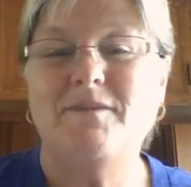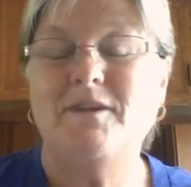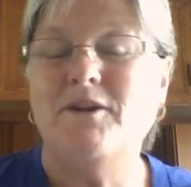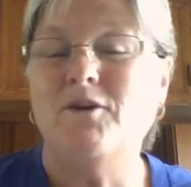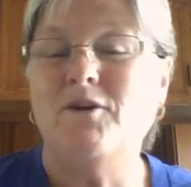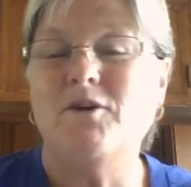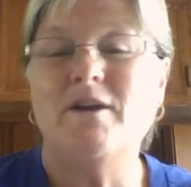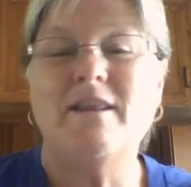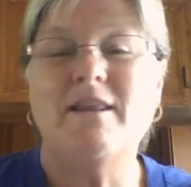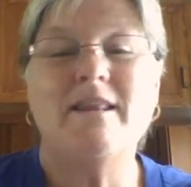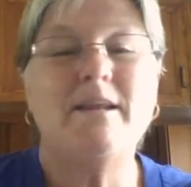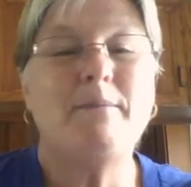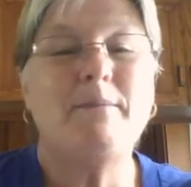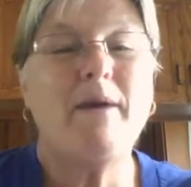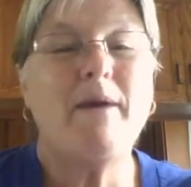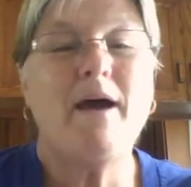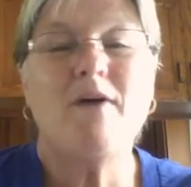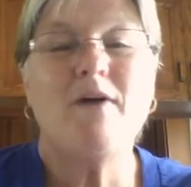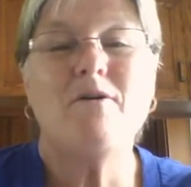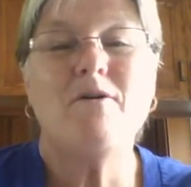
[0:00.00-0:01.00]
You're in the
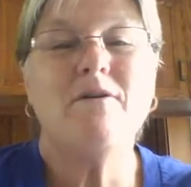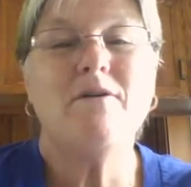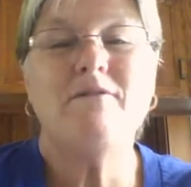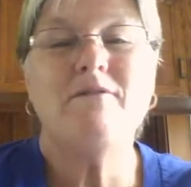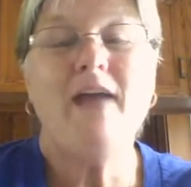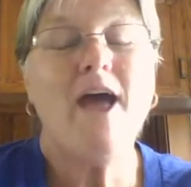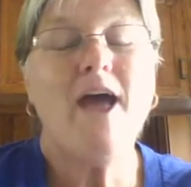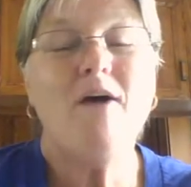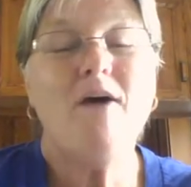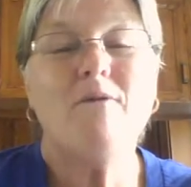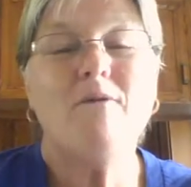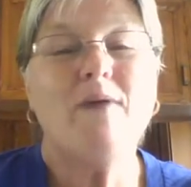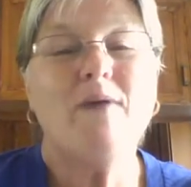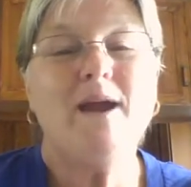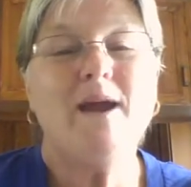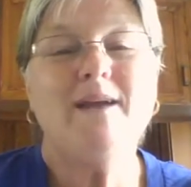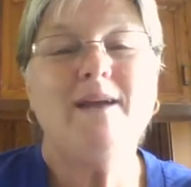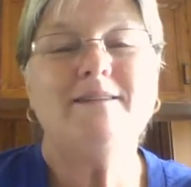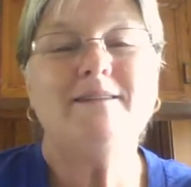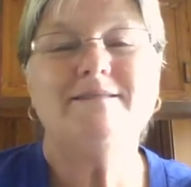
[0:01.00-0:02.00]
power of now,
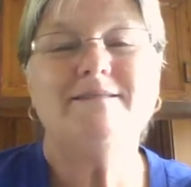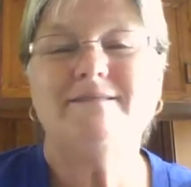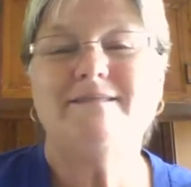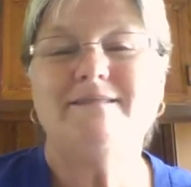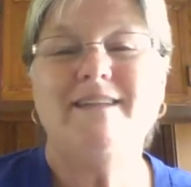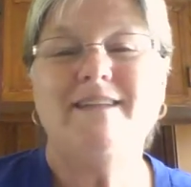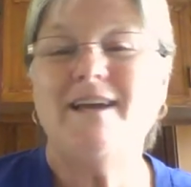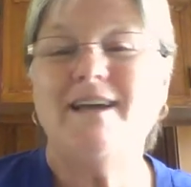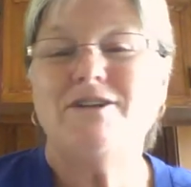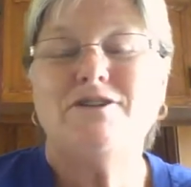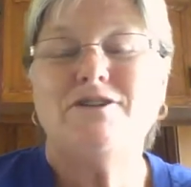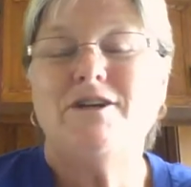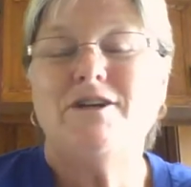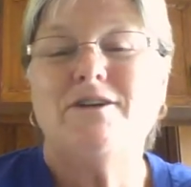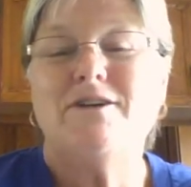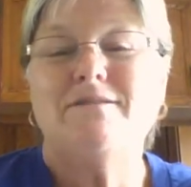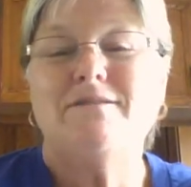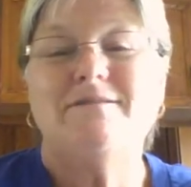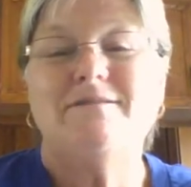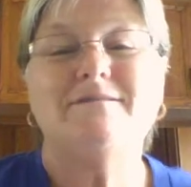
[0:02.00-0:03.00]
right? Next
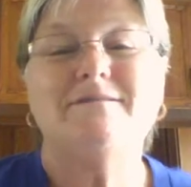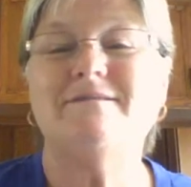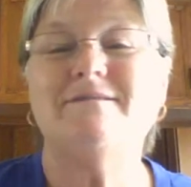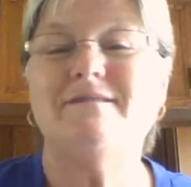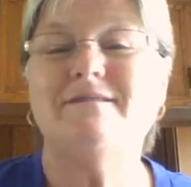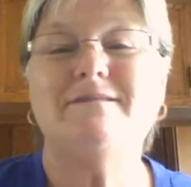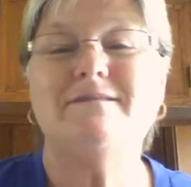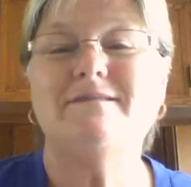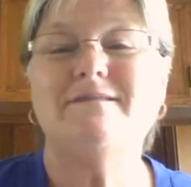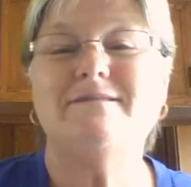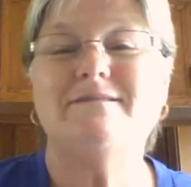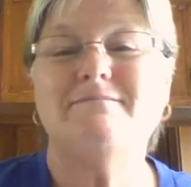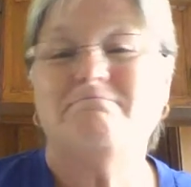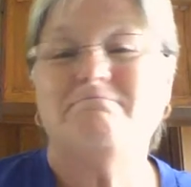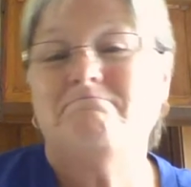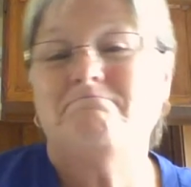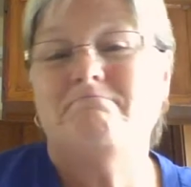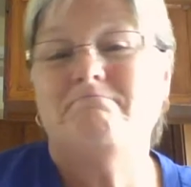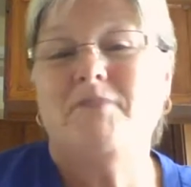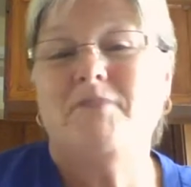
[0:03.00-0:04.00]
year,
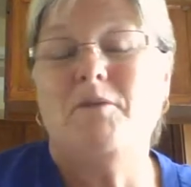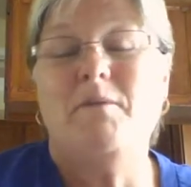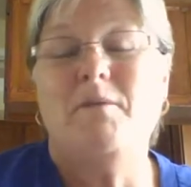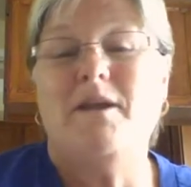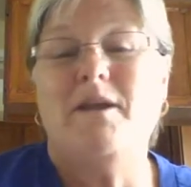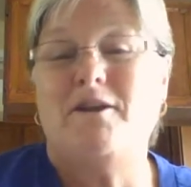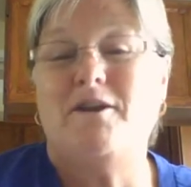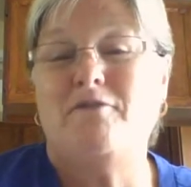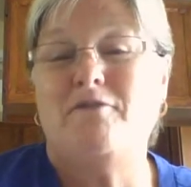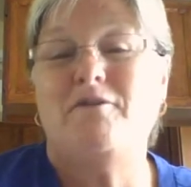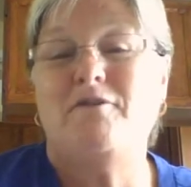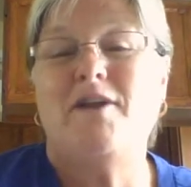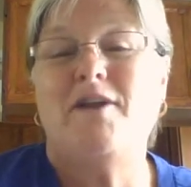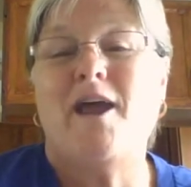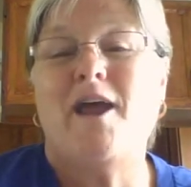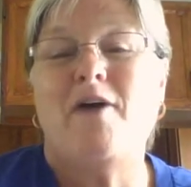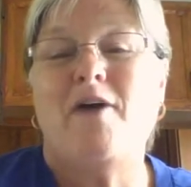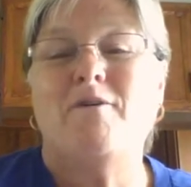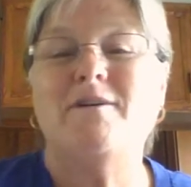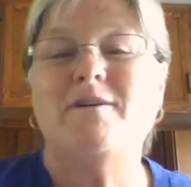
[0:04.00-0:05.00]
it'll be a different
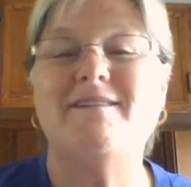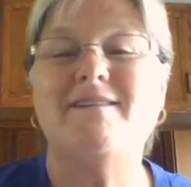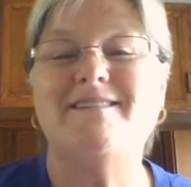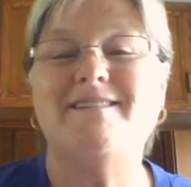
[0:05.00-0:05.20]
now.